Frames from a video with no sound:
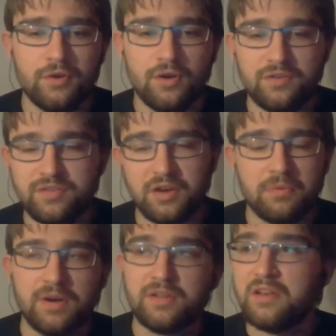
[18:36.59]
The logs are
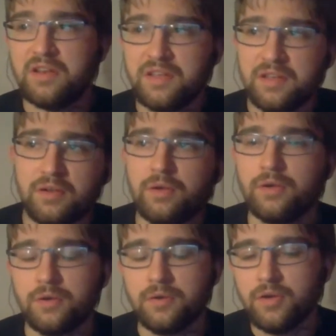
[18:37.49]
quite
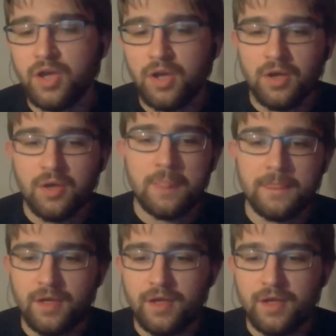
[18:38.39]
clear.
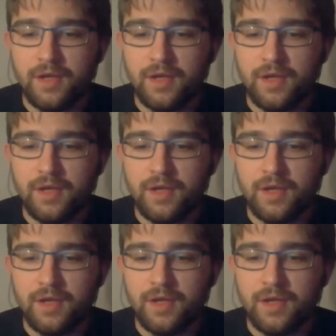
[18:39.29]
And
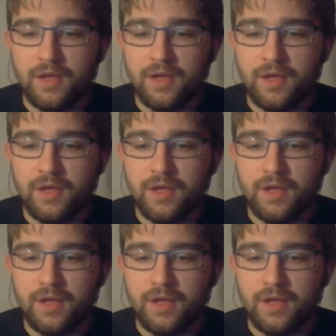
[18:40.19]
when there are
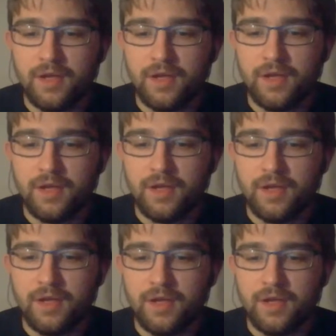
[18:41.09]
bug reports
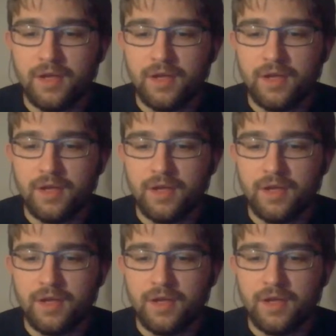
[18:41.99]
to write or stuff like
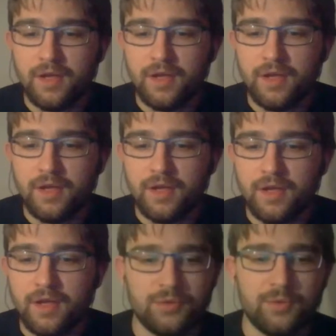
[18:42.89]
that, it's quite easy to
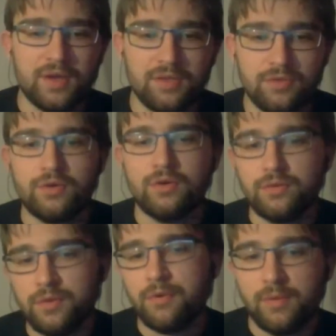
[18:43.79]
find where in the
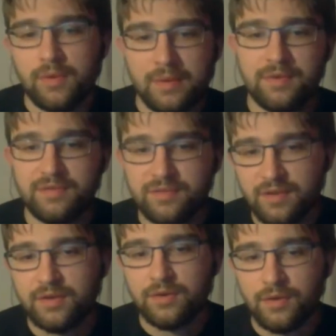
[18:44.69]
code the problem is
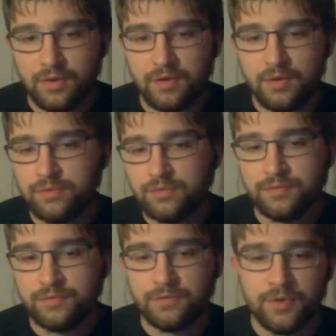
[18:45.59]
and how
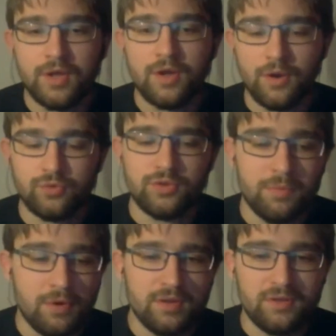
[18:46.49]
to
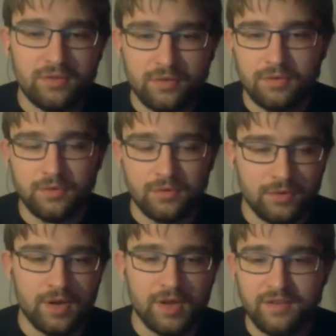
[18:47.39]
debug it.
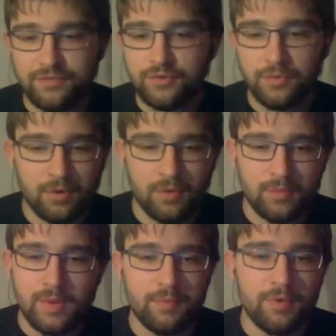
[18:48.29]
So I have no
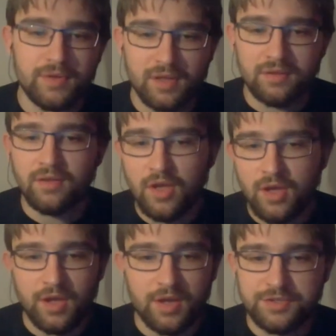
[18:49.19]
problem about that.
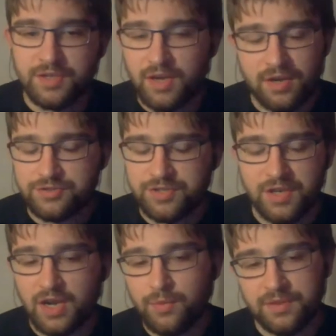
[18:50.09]
And
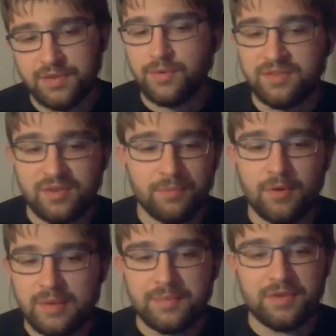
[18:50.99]
generally, when there is a
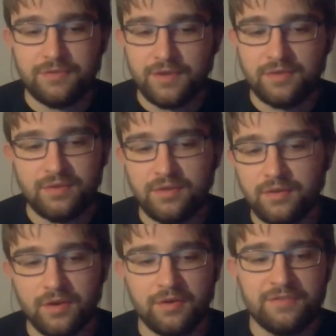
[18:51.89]
problem, it's fixed
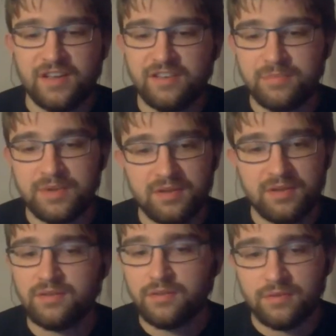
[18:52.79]
in 5
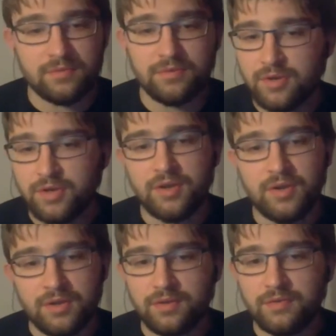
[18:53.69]
minutes,
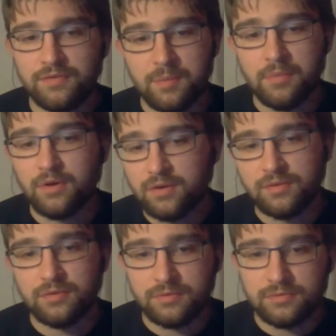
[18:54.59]
nothing more. So.